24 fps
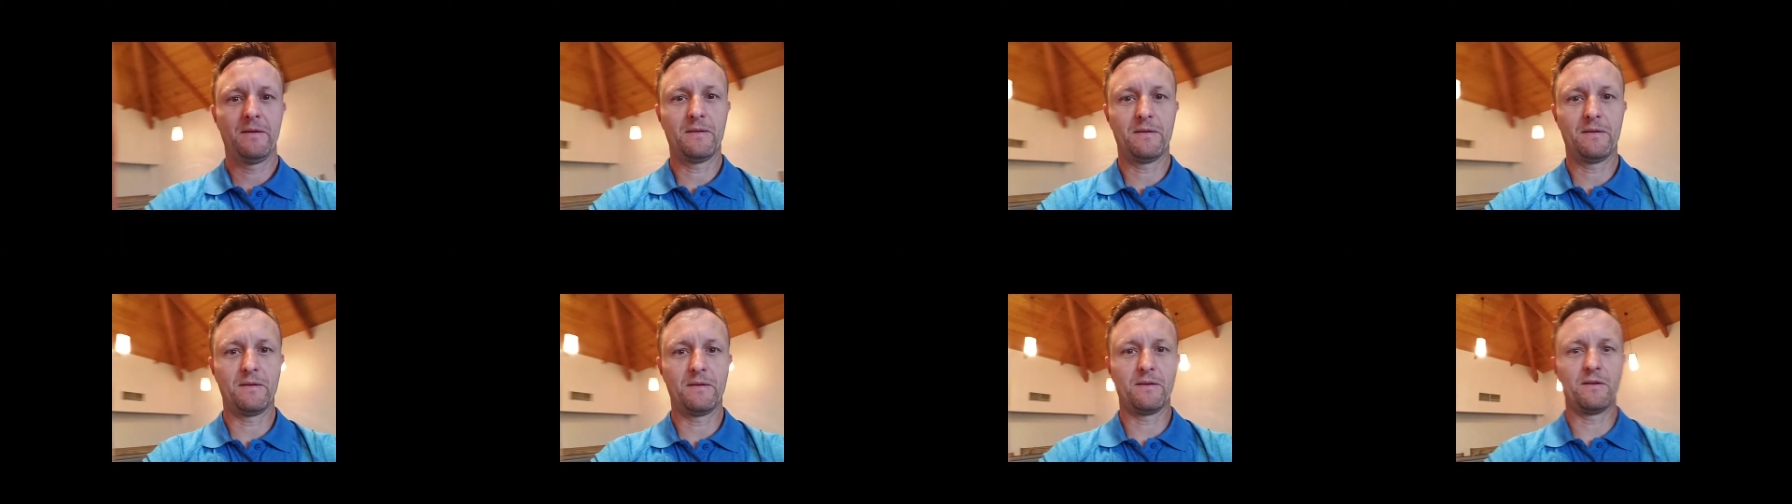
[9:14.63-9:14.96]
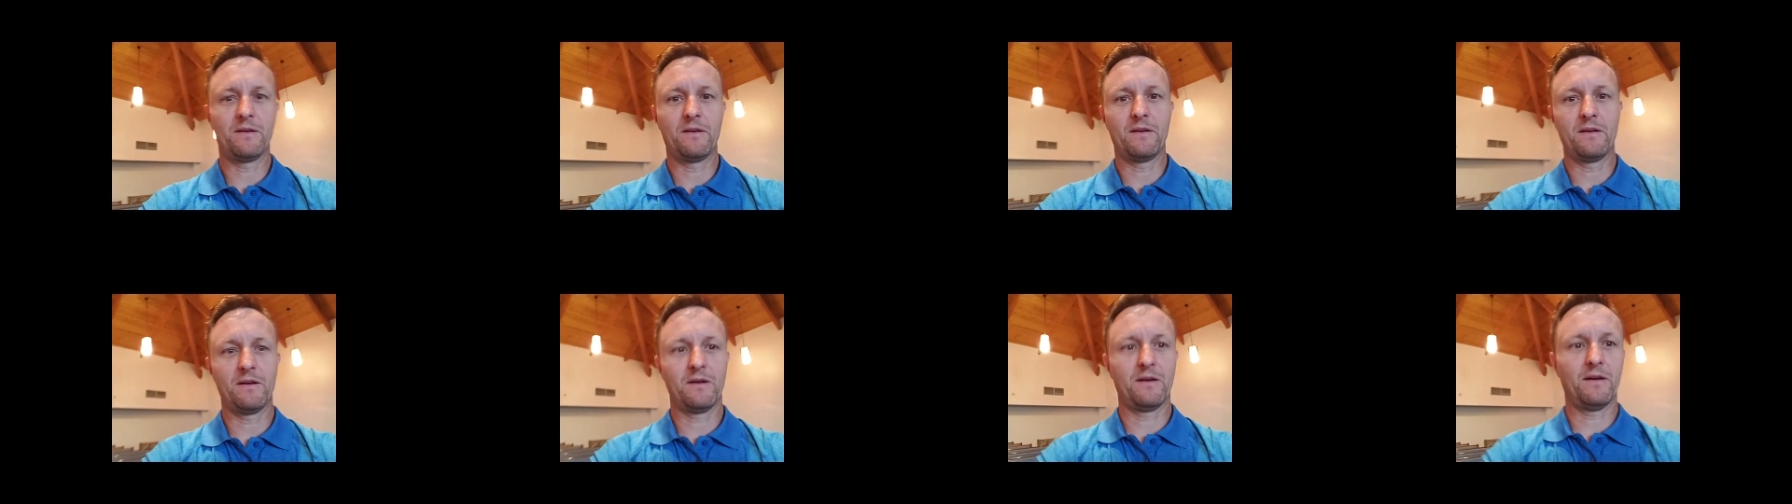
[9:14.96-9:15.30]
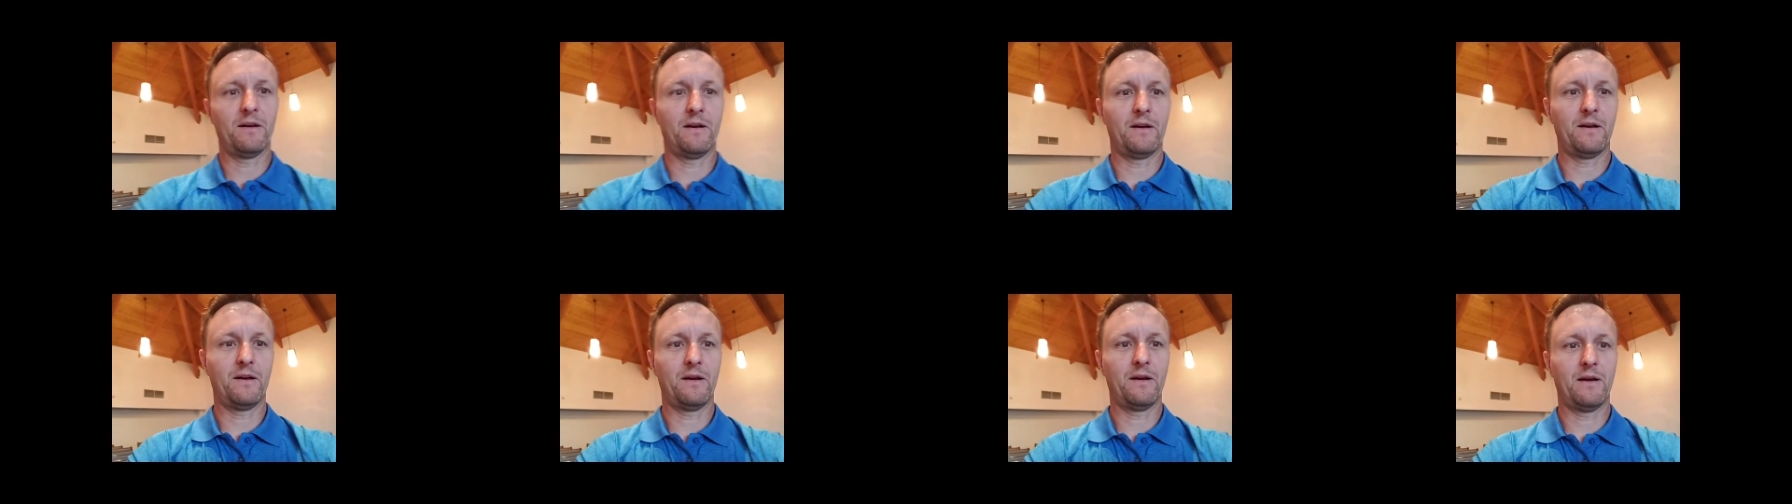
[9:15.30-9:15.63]
in
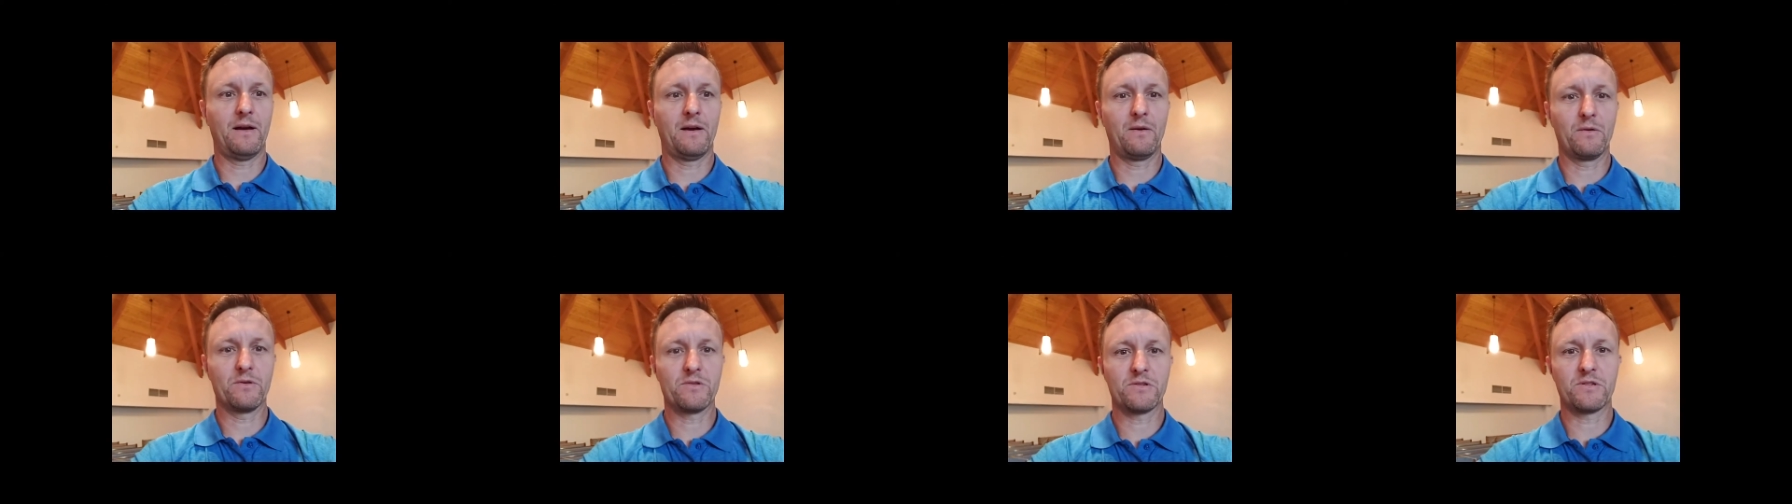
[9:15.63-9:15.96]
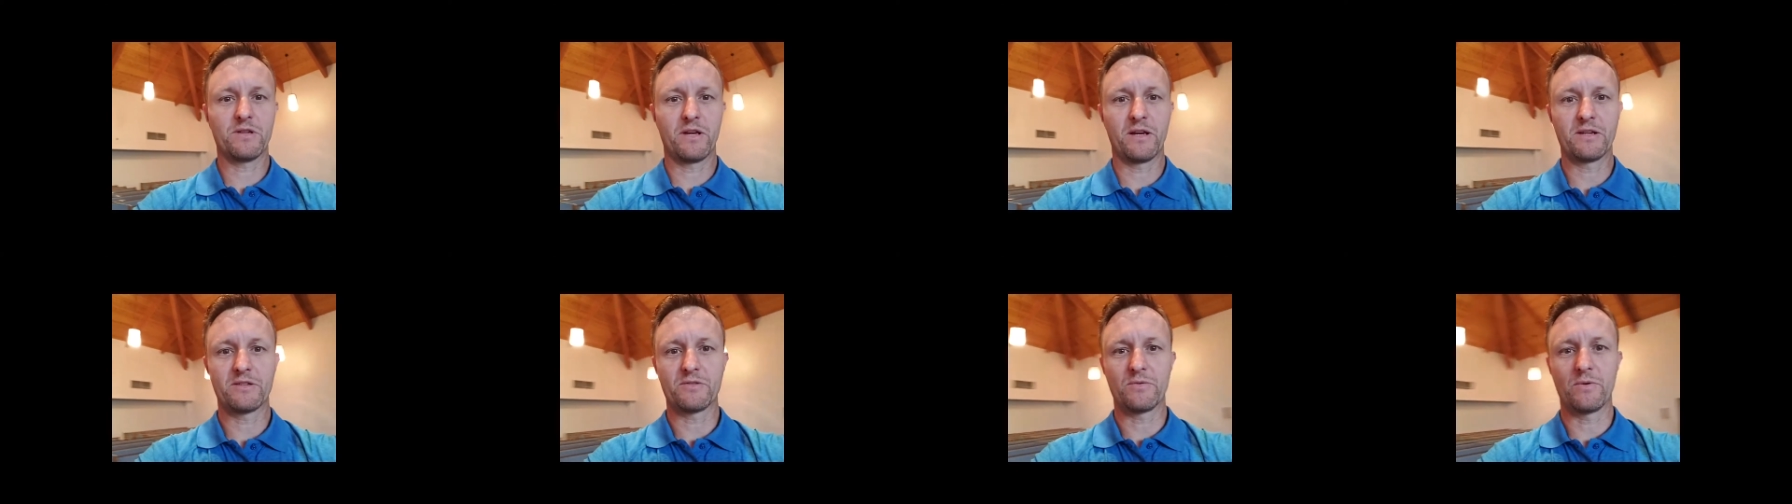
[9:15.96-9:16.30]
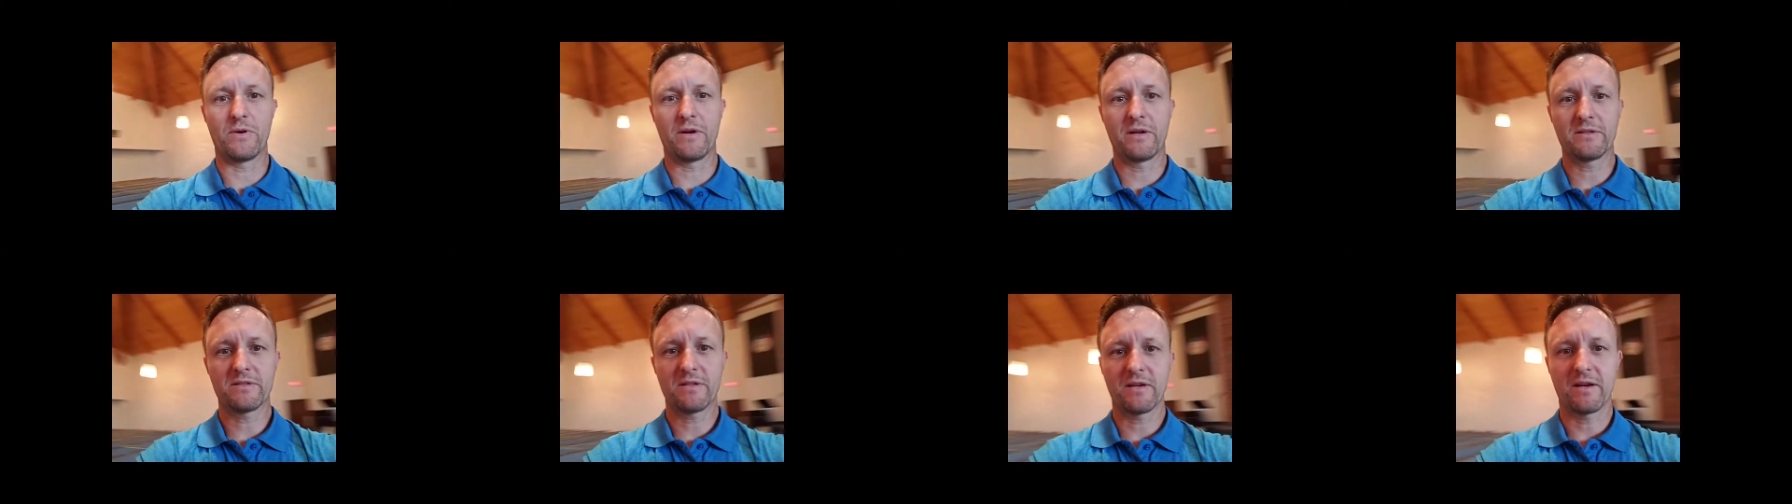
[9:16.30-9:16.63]
uh, our
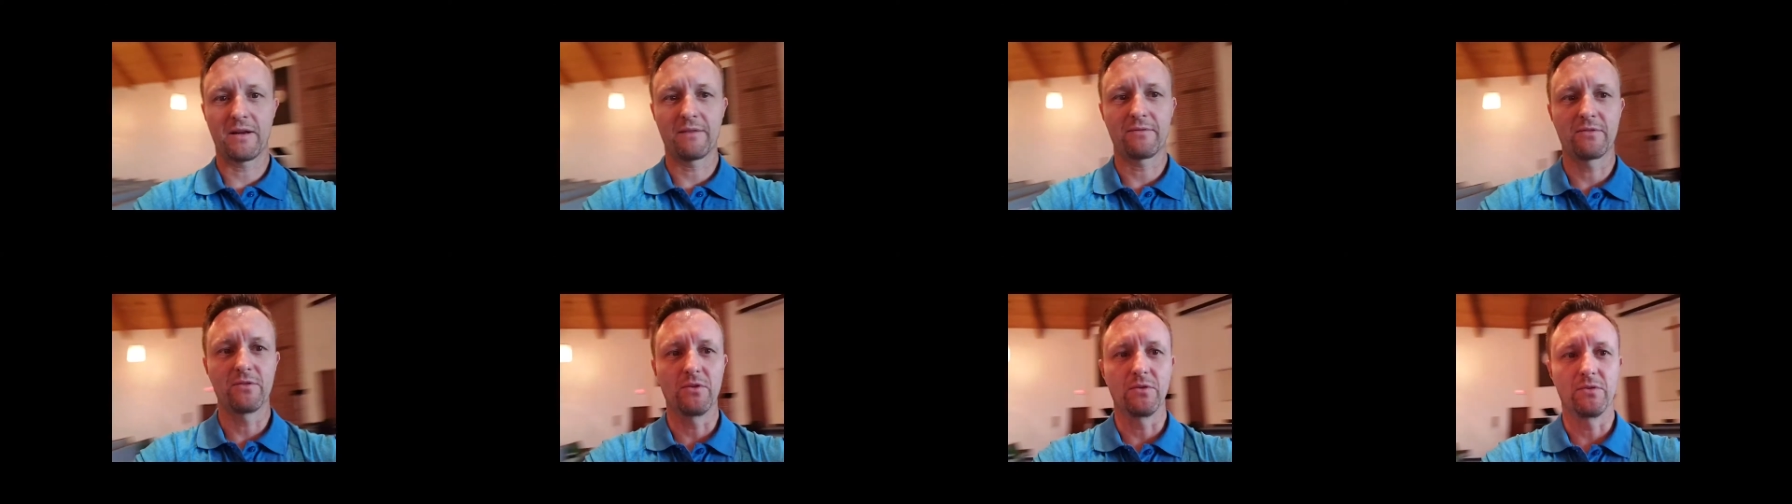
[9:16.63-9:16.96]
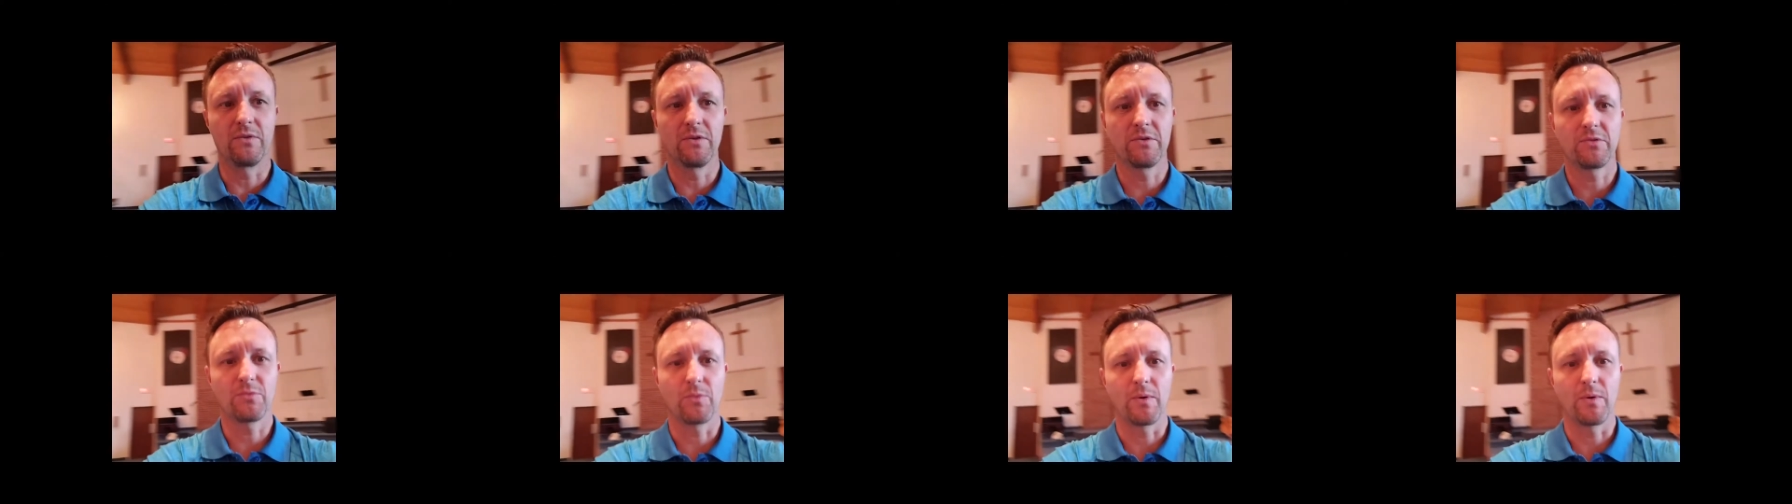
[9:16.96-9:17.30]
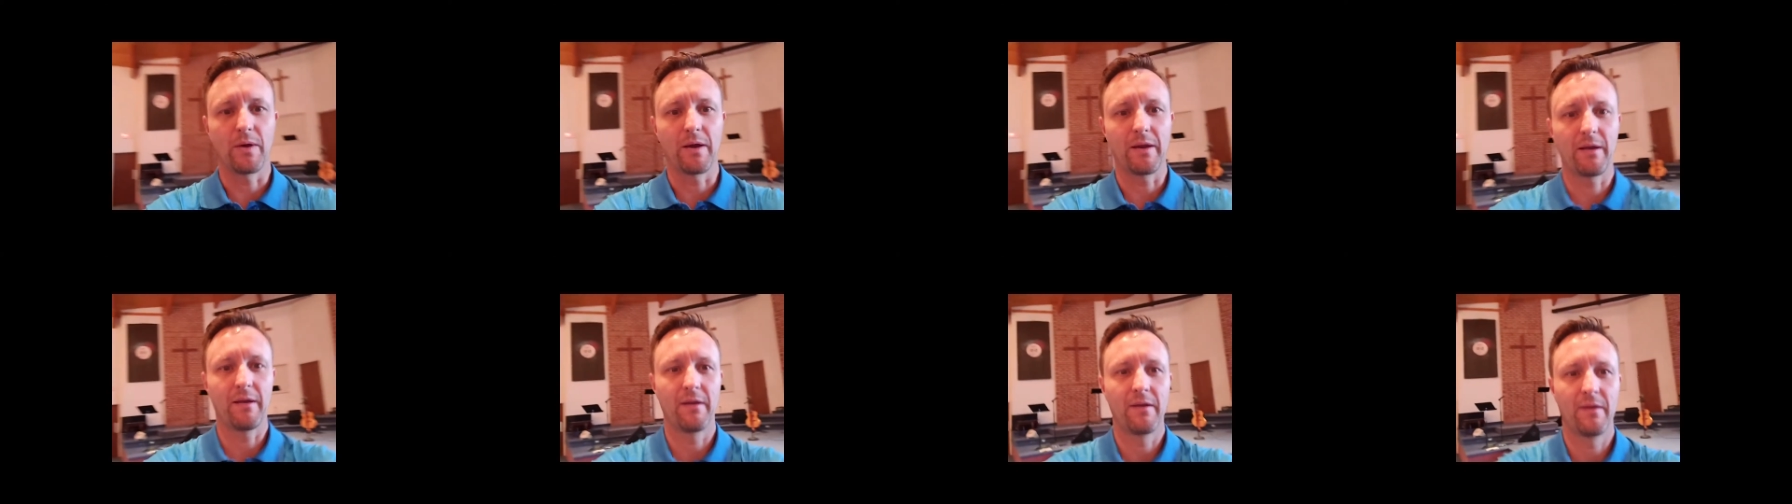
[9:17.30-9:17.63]
sanctuary. I guess I'm going to have to do it this
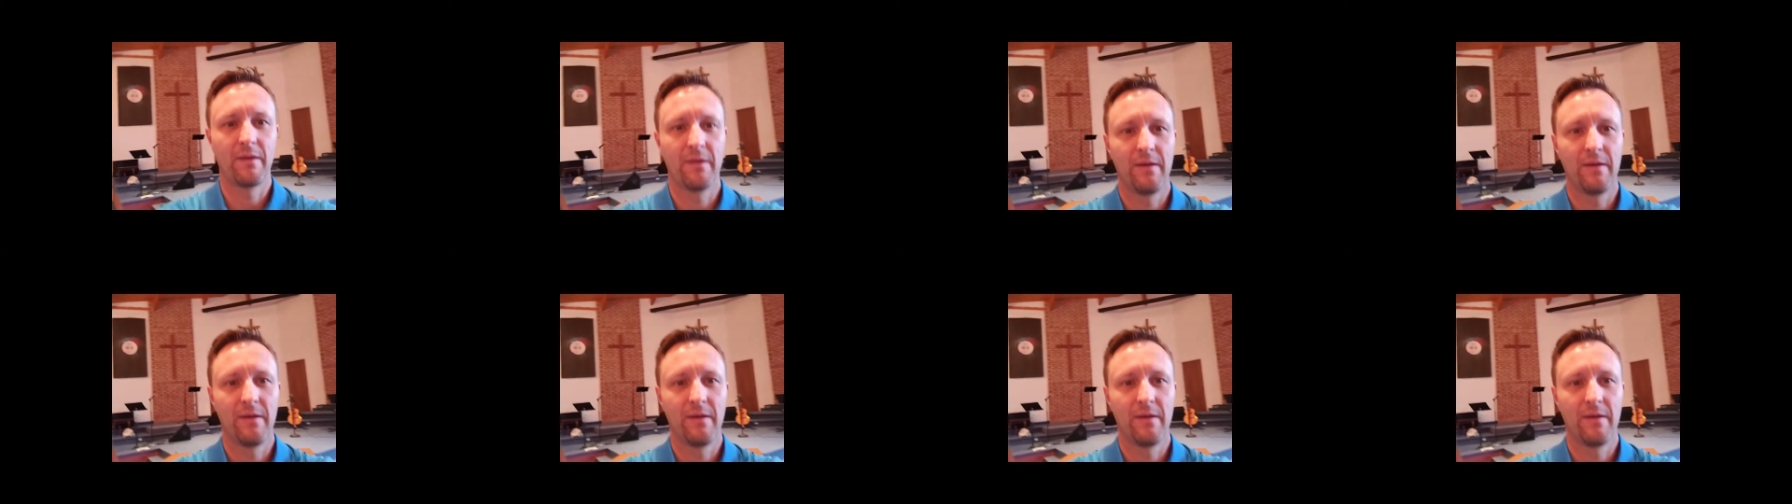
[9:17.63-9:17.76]
way.